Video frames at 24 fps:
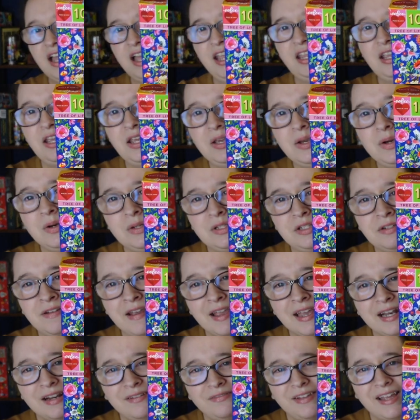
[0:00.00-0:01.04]
a huge
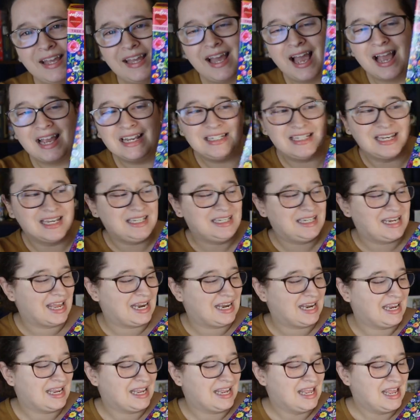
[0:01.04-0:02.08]
fan of it. I did get
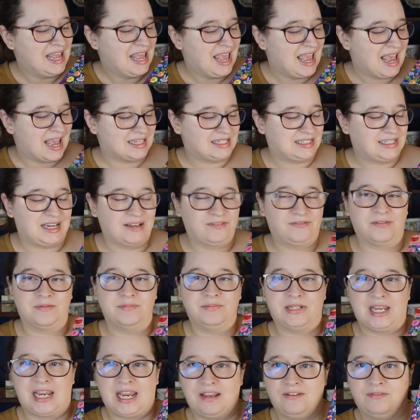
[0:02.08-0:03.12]
it as a gift from
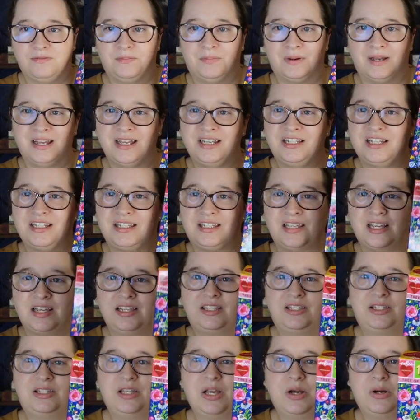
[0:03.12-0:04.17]
Dave, but it's just it's
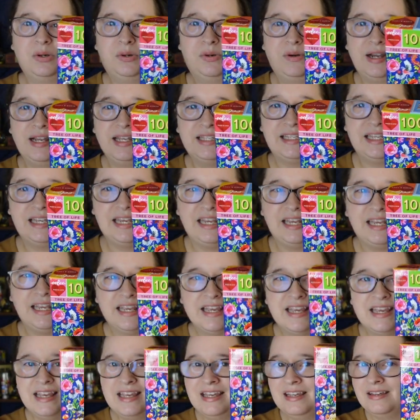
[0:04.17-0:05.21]
so crazy
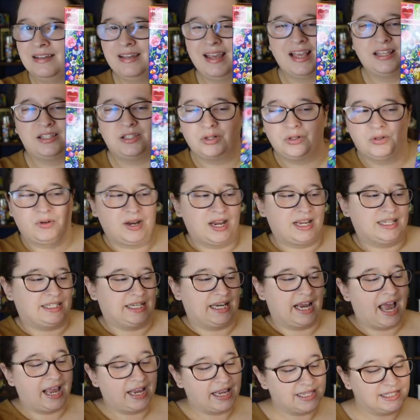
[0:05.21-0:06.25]
it's so
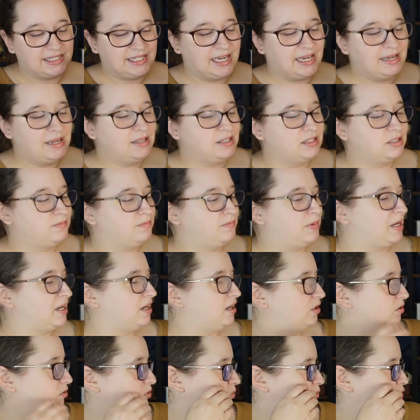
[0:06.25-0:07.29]
crazy. I can see it
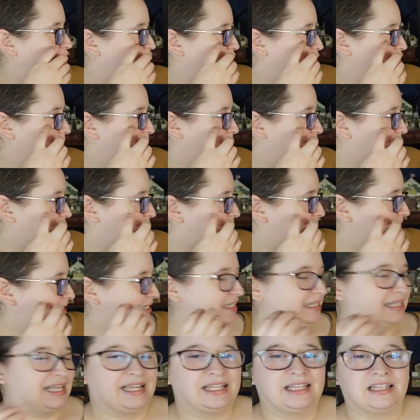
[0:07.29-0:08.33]
being doable if we
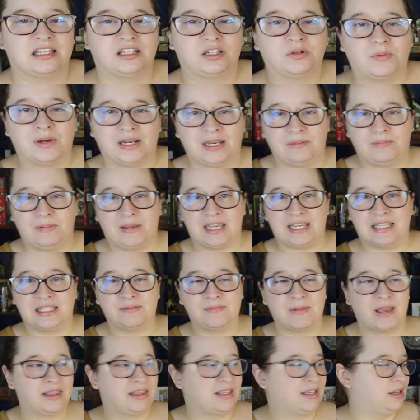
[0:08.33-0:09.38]
did like the 20 piece
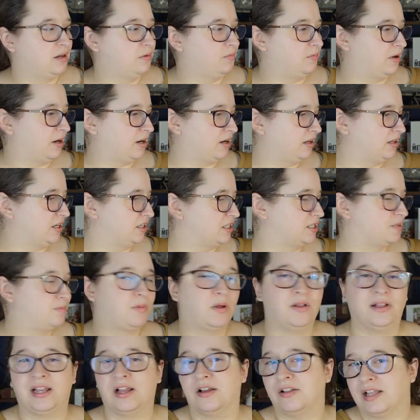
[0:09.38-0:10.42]
method where you're just
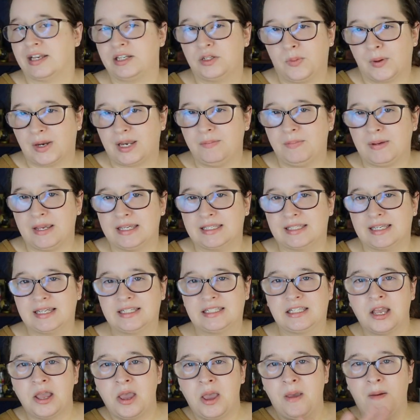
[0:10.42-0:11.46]
pulling out like 20
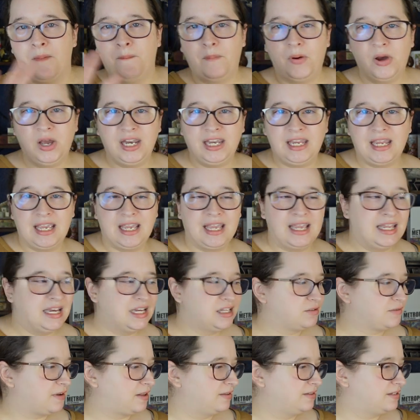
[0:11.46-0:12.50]
pieces, putting it in
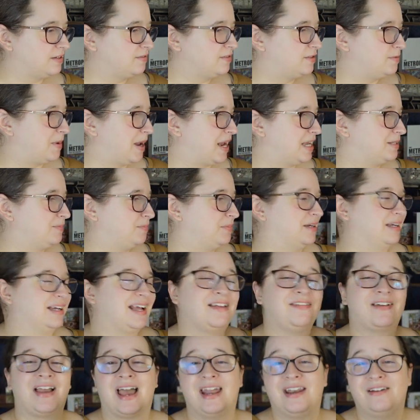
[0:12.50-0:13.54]
its relative space, but
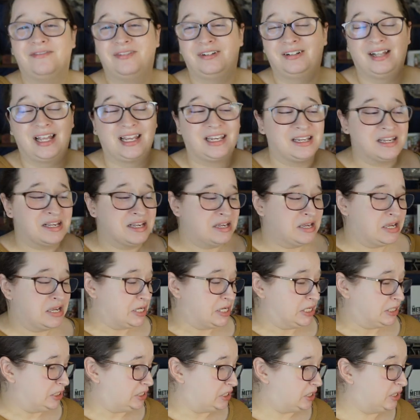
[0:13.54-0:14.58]
I've had it for like
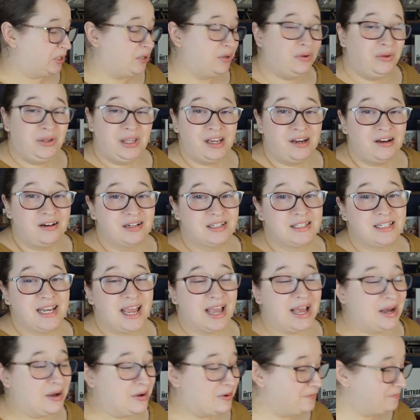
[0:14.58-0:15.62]
two years
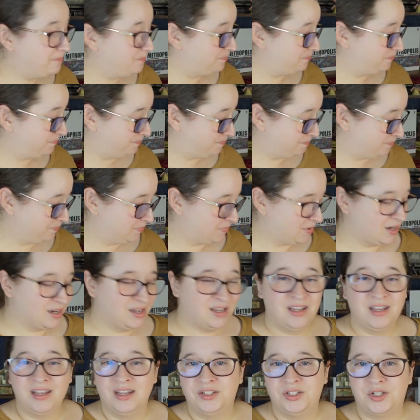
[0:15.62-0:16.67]
now.
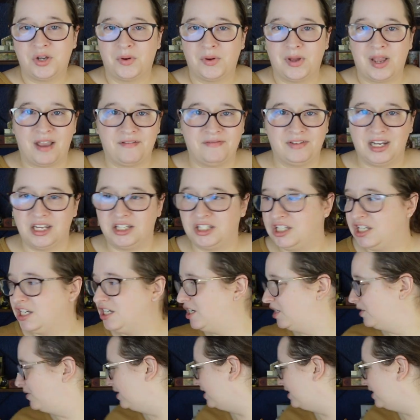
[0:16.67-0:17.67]
Don't have an itch to do